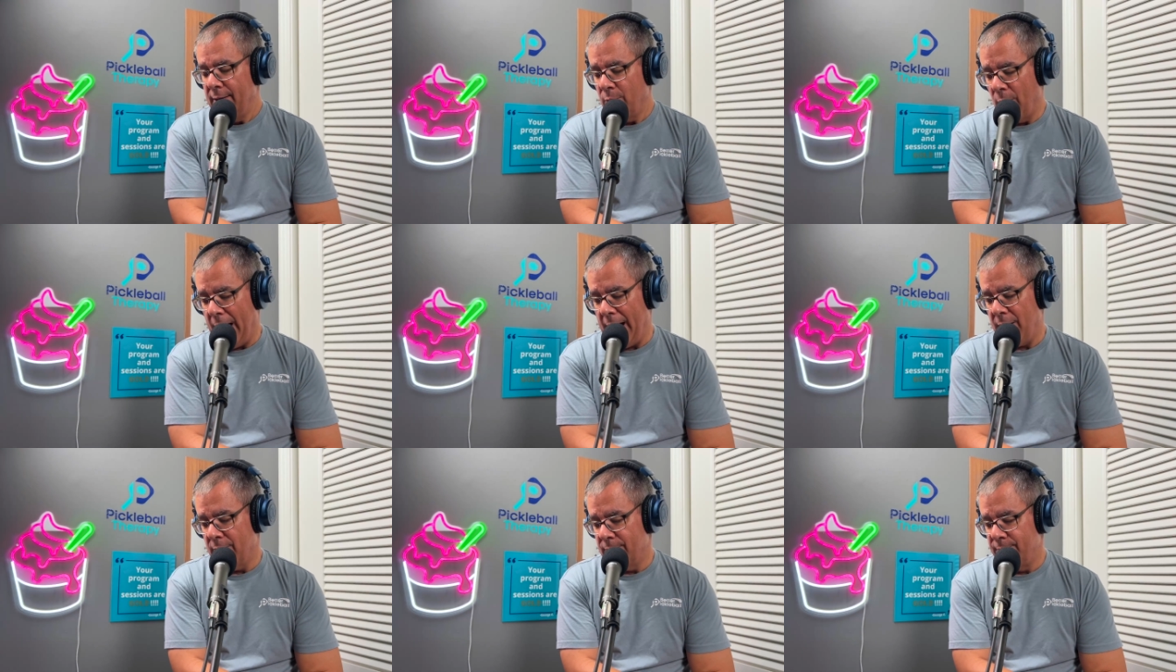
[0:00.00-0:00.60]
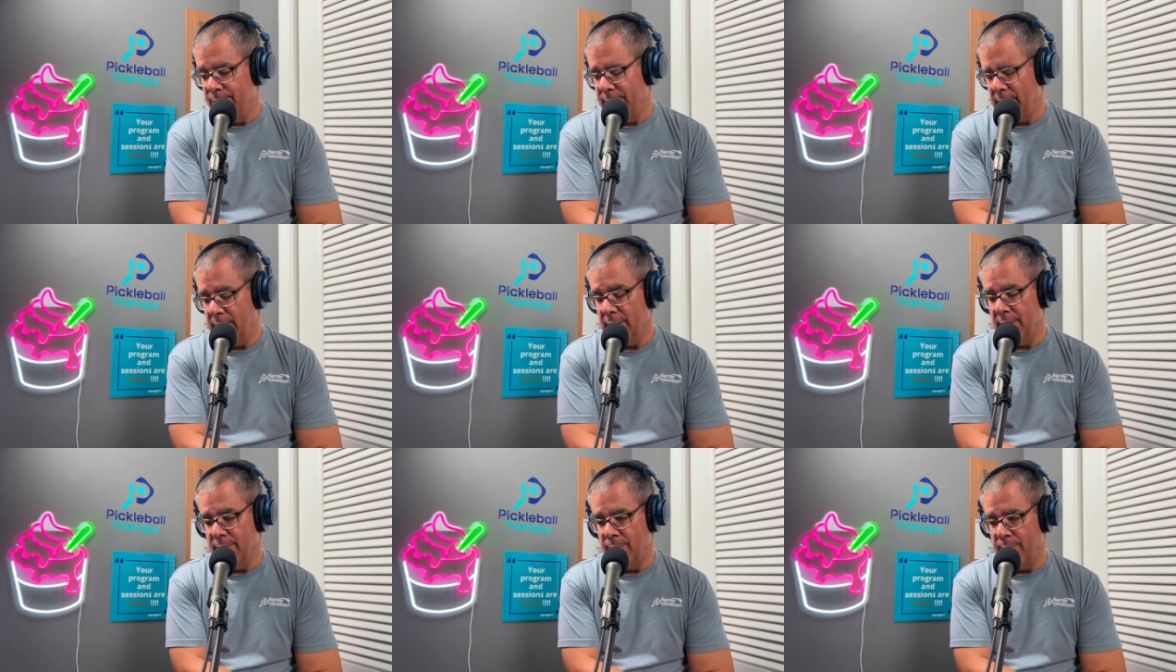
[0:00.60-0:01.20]
wow,
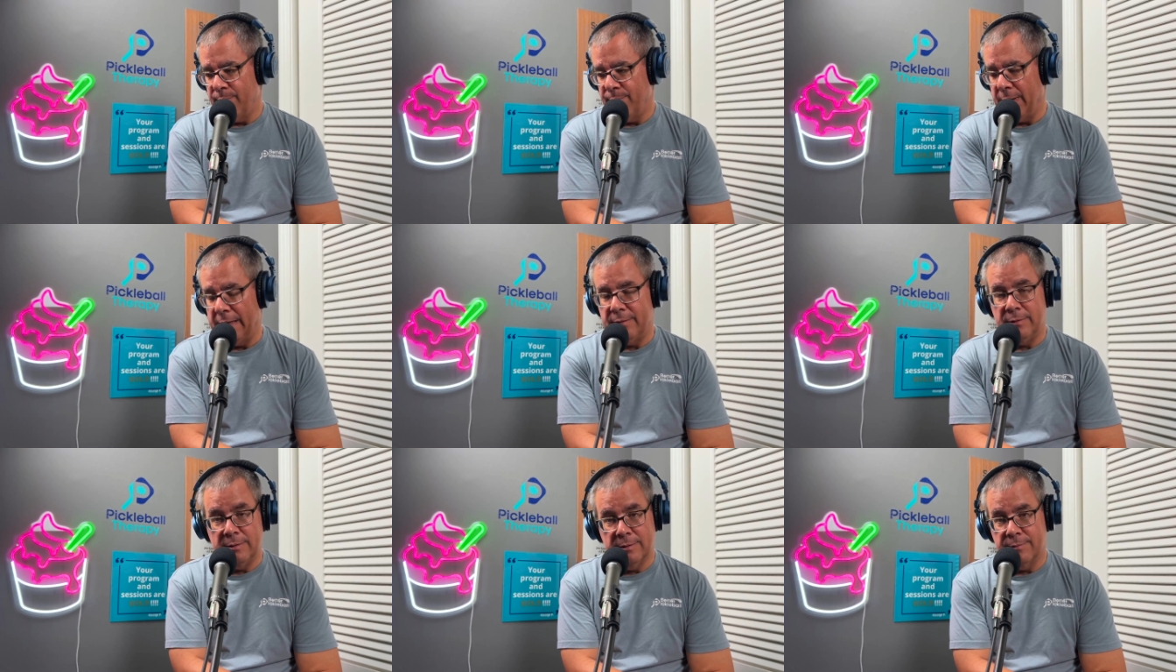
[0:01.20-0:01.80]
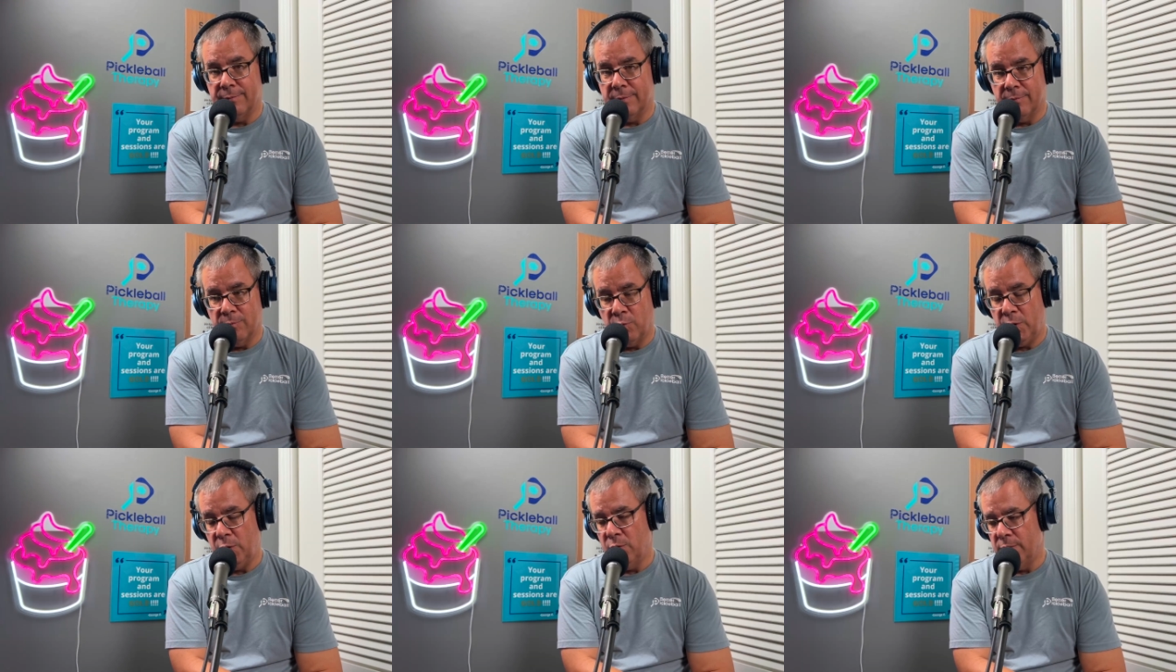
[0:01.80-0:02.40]

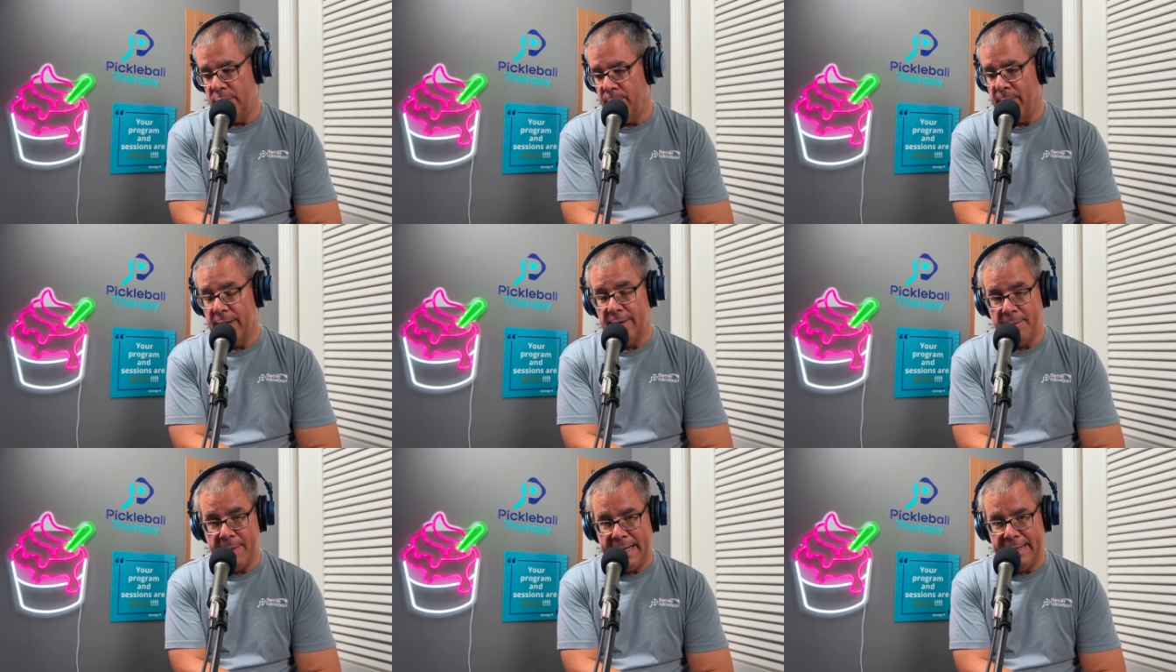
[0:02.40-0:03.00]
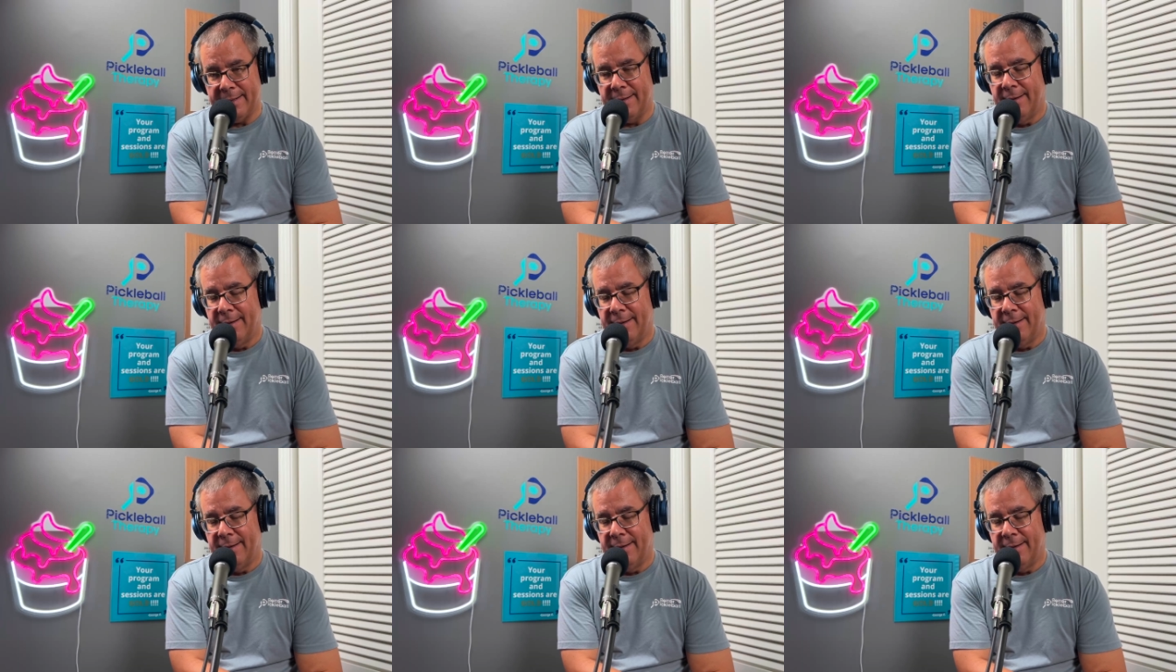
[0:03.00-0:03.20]
whew, you barely made it.